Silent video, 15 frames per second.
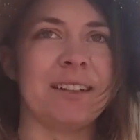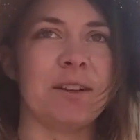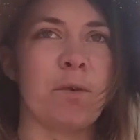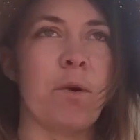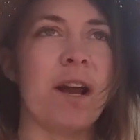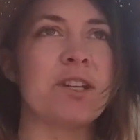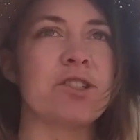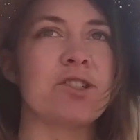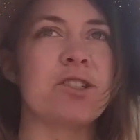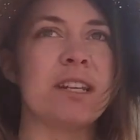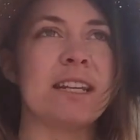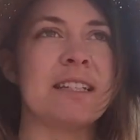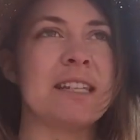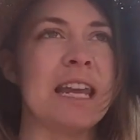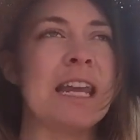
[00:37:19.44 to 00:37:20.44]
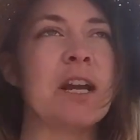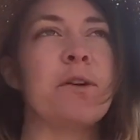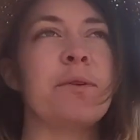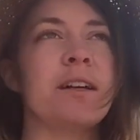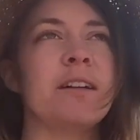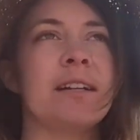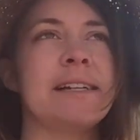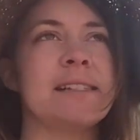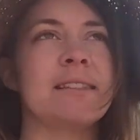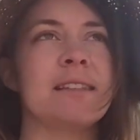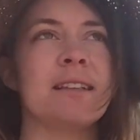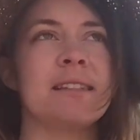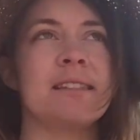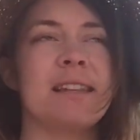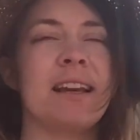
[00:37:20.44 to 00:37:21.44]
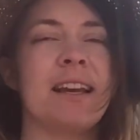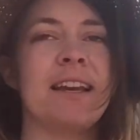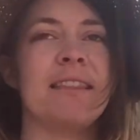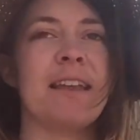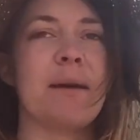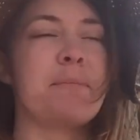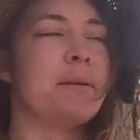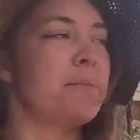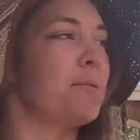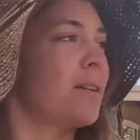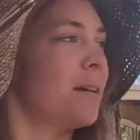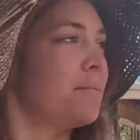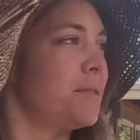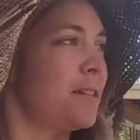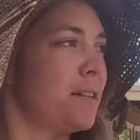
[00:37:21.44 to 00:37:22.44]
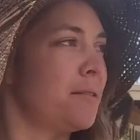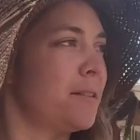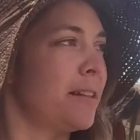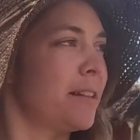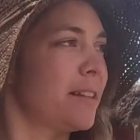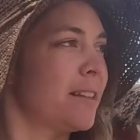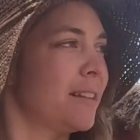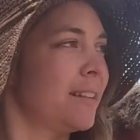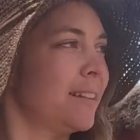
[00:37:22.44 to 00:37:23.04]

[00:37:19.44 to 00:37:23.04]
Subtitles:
questions, inquiries, let's say, that people come to you with?